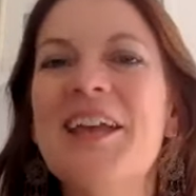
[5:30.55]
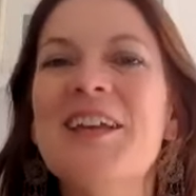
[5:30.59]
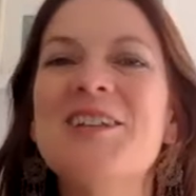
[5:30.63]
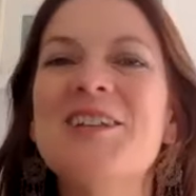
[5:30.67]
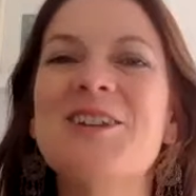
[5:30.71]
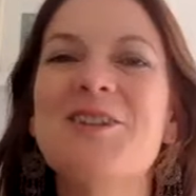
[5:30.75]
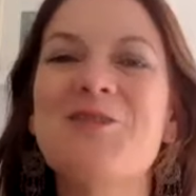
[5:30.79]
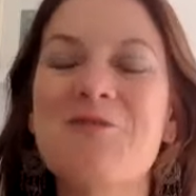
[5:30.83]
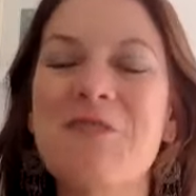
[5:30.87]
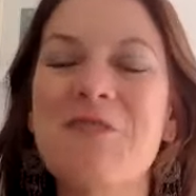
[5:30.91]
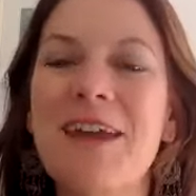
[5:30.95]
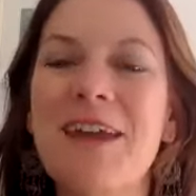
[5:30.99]

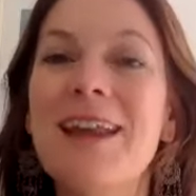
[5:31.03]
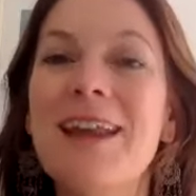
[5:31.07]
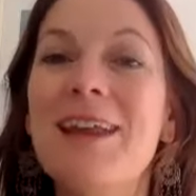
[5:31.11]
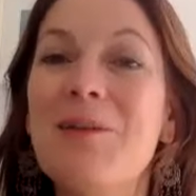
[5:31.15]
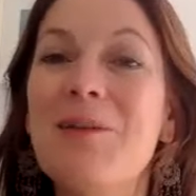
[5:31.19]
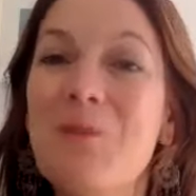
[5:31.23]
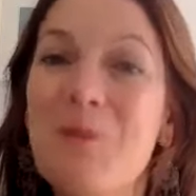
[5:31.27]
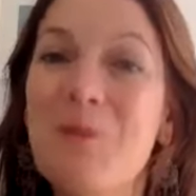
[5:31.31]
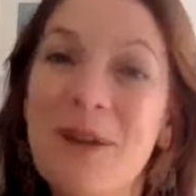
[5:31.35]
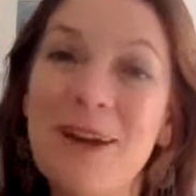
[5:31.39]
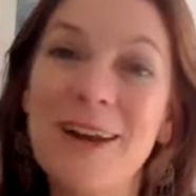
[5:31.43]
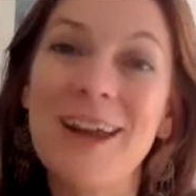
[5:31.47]
So
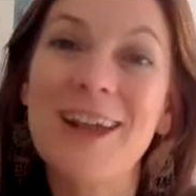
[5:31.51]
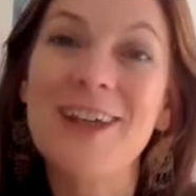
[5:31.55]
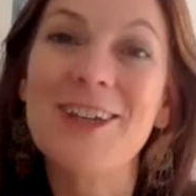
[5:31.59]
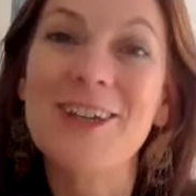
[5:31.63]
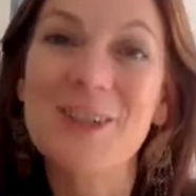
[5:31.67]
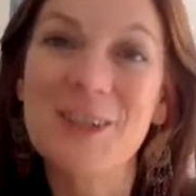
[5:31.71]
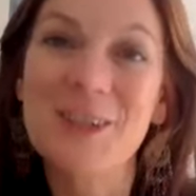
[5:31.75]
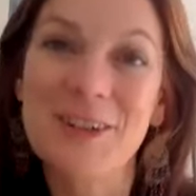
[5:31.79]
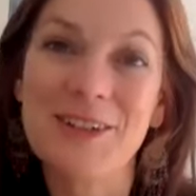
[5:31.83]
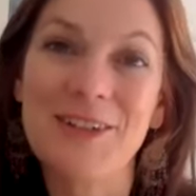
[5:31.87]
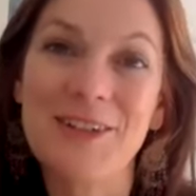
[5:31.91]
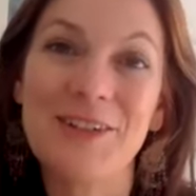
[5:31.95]
really what I
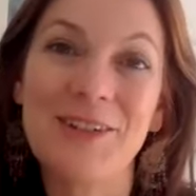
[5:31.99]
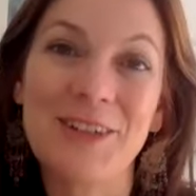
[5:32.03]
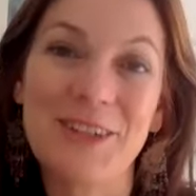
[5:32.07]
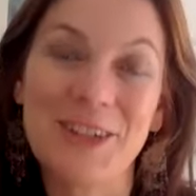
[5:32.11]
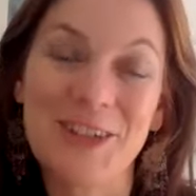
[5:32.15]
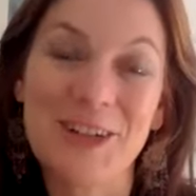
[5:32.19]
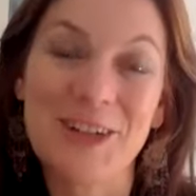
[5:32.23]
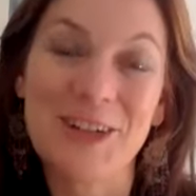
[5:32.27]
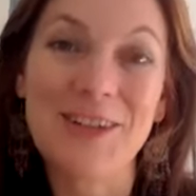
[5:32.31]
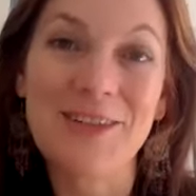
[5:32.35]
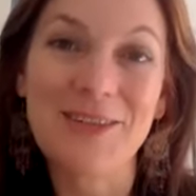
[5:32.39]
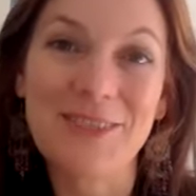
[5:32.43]
should
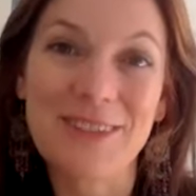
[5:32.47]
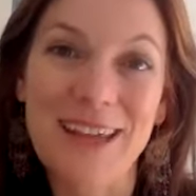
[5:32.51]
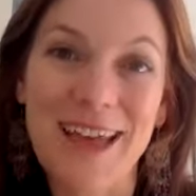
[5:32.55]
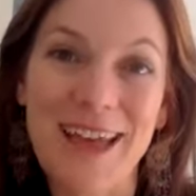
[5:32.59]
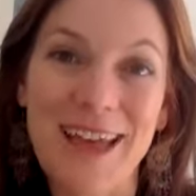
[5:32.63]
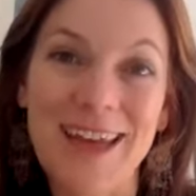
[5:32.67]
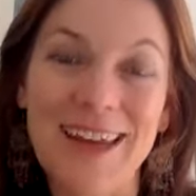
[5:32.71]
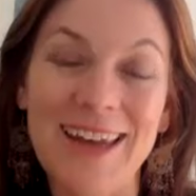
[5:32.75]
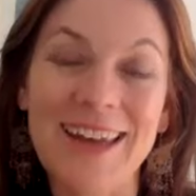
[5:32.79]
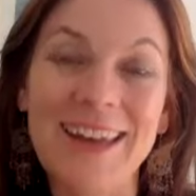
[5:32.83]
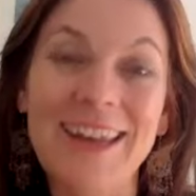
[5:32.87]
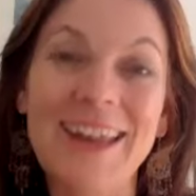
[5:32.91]
should have
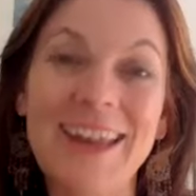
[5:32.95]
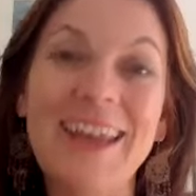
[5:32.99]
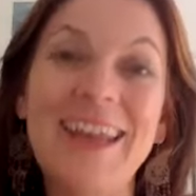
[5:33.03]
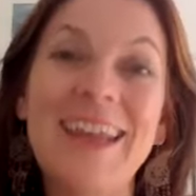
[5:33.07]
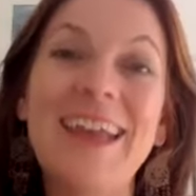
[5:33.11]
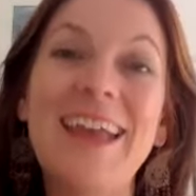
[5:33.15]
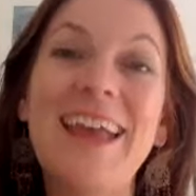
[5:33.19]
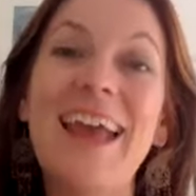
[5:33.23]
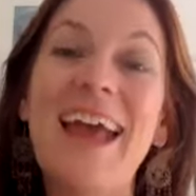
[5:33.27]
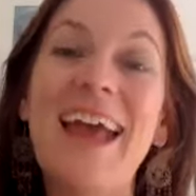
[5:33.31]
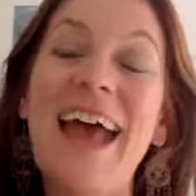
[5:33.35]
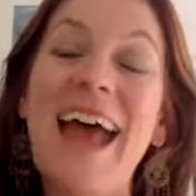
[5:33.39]
done
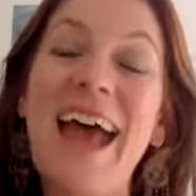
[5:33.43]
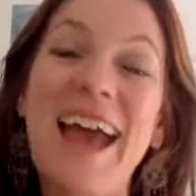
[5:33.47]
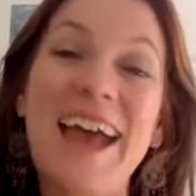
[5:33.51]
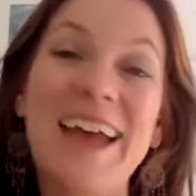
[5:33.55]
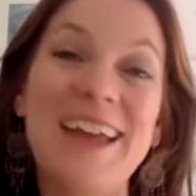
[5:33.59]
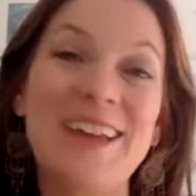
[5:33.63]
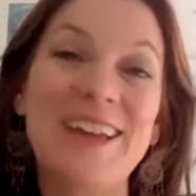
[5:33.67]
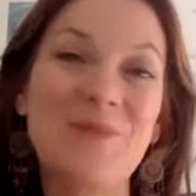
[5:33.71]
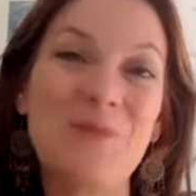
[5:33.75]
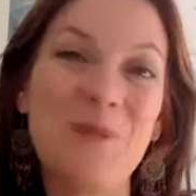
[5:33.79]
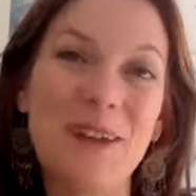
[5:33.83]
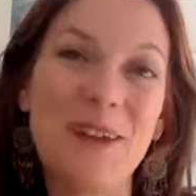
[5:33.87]

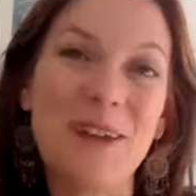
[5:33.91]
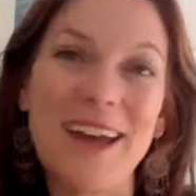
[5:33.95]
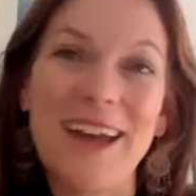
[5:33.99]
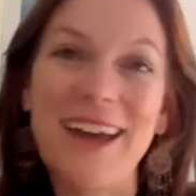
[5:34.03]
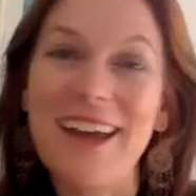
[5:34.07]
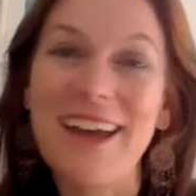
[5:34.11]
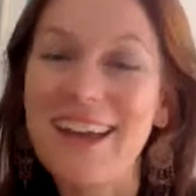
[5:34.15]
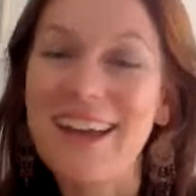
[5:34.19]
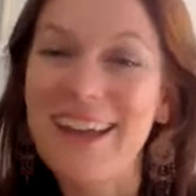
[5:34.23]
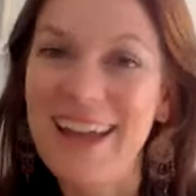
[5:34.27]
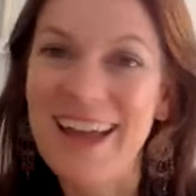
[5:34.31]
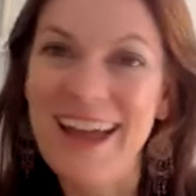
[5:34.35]
and what
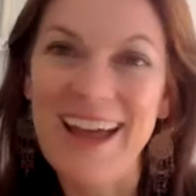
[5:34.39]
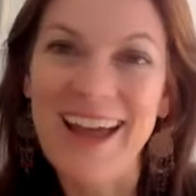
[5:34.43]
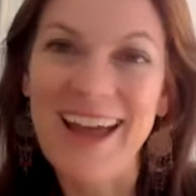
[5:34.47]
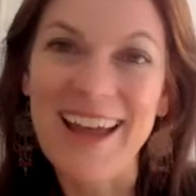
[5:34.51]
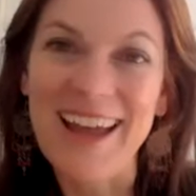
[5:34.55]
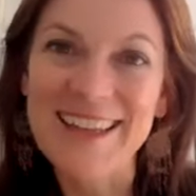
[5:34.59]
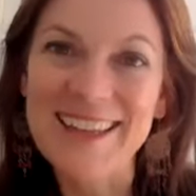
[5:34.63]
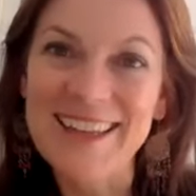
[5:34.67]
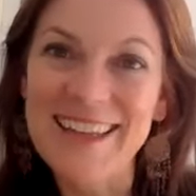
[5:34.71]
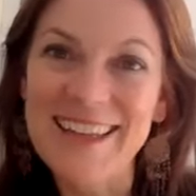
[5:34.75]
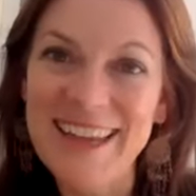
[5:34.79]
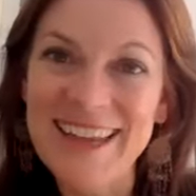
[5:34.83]
I,
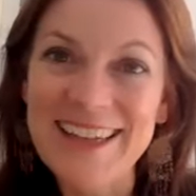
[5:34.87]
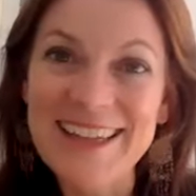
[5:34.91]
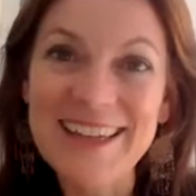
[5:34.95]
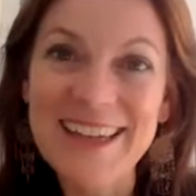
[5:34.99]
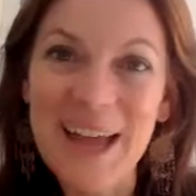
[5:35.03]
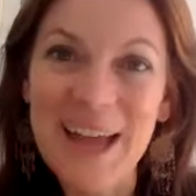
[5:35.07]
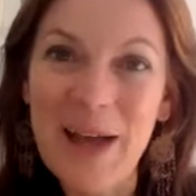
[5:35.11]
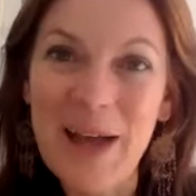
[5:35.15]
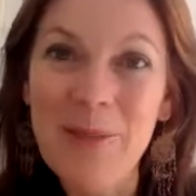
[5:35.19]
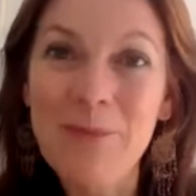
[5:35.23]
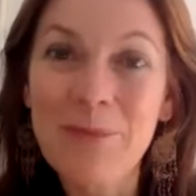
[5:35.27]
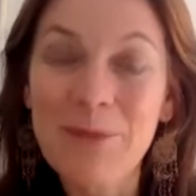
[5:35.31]
I
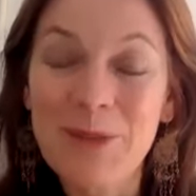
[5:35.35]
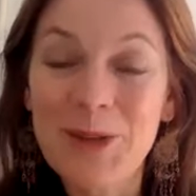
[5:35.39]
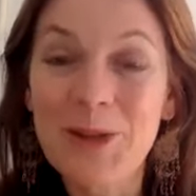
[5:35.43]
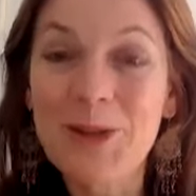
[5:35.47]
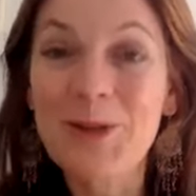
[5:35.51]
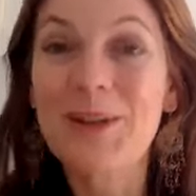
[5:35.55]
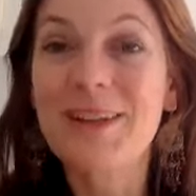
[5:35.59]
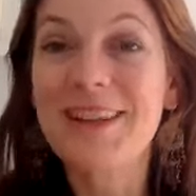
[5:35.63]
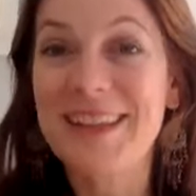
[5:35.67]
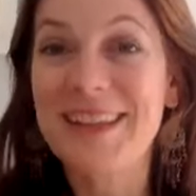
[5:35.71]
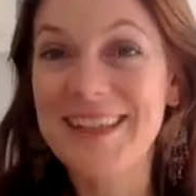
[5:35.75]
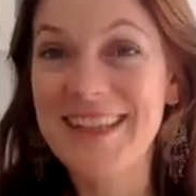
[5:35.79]
ended up
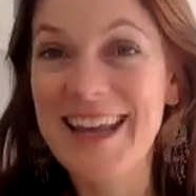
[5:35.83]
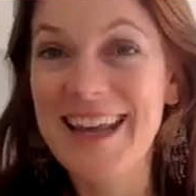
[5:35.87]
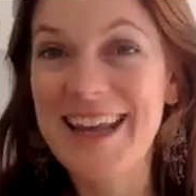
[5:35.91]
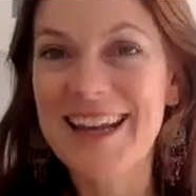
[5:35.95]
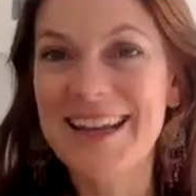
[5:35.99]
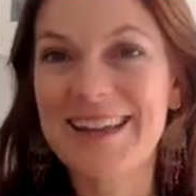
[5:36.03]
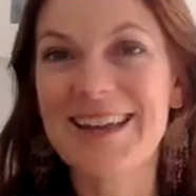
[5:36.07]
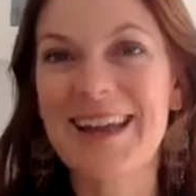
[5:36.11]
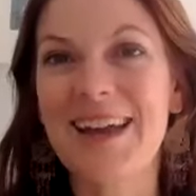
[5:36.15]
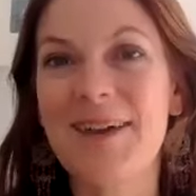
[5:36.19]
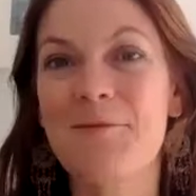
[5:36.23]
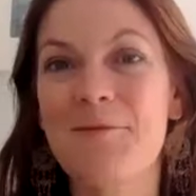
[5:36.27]
doing the
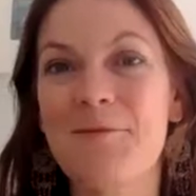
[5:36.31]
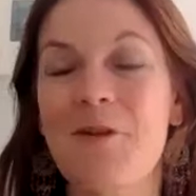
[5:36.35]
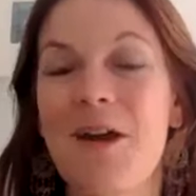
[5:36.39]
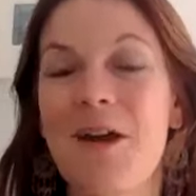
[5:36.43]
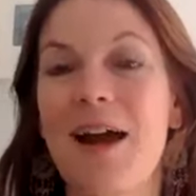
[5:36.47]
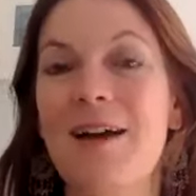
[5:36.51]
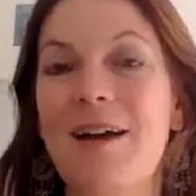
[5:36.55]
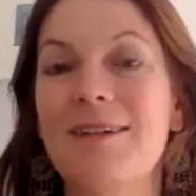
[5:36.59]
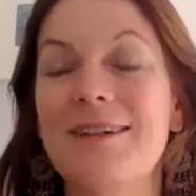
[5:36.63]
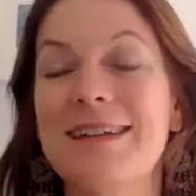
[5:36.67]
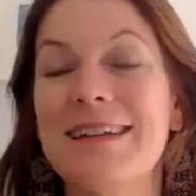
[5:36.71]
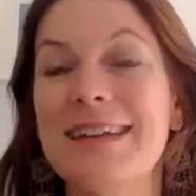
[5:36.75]
second time
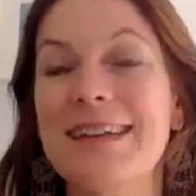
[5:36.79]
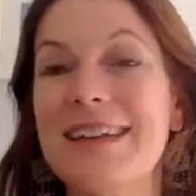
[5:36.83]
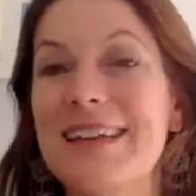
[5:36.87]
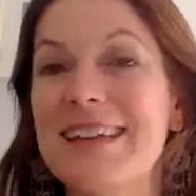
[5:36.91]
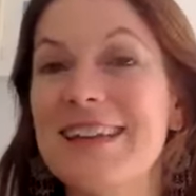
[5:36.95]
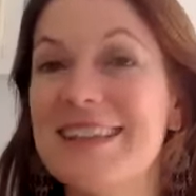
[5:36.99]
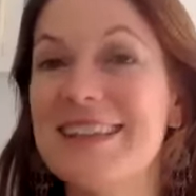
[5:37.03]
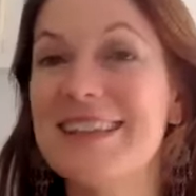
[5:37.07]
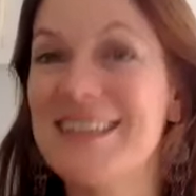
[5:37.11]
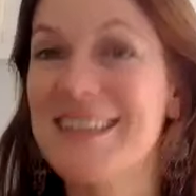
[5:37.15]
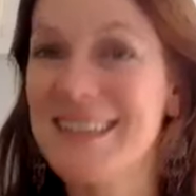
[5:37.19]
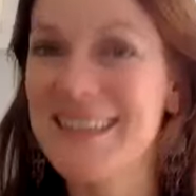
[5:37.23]
round
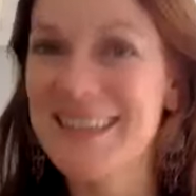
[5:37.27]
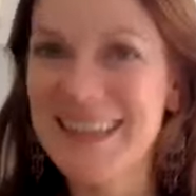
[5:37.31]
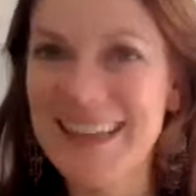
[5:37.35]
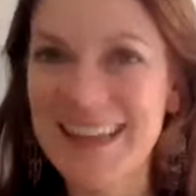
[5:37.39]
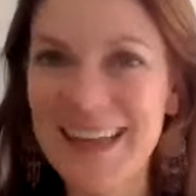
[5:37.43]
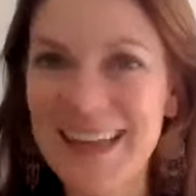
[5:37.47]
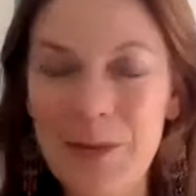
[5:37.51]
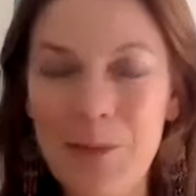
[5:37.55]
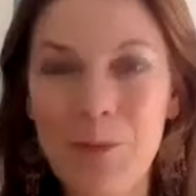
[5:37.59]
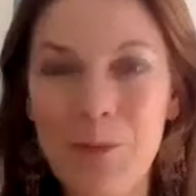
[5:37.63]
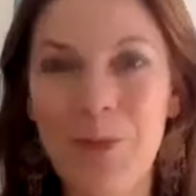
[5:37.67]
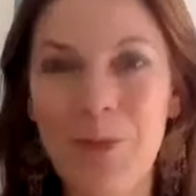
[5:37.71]
is
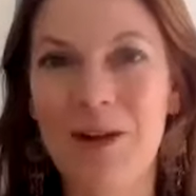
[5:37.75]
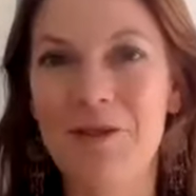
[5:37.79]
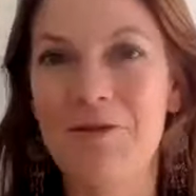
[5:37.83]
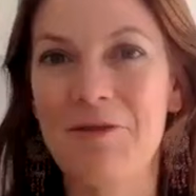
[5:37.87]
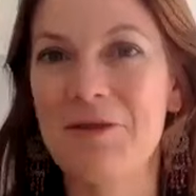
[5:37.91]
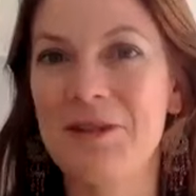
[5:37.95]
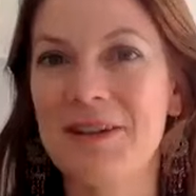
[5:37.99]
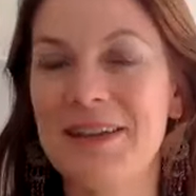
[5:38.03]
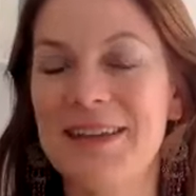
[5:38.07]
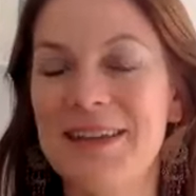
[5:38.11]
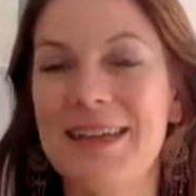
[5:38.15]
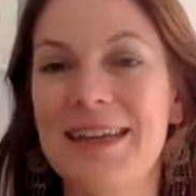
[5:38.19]
keep my
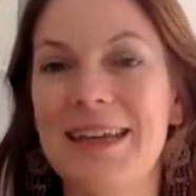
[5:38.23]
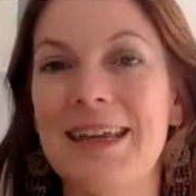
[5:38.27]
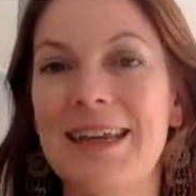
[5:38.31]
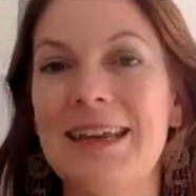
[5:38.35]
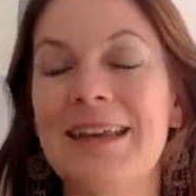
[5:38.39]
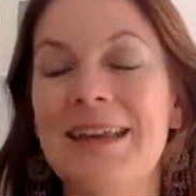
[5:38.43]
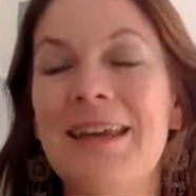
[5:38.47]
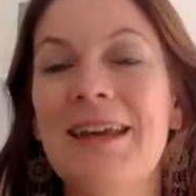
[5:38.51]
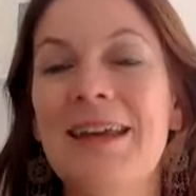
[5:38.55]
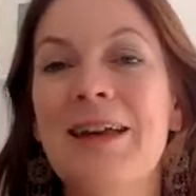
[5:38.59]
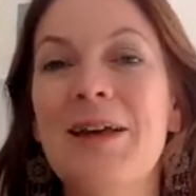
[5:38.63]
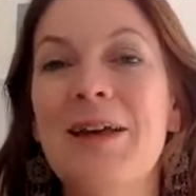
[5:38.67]

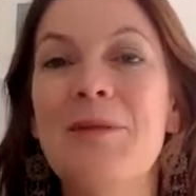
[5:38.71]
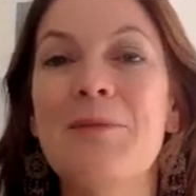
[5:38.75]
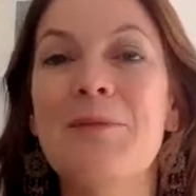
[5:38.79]
routine,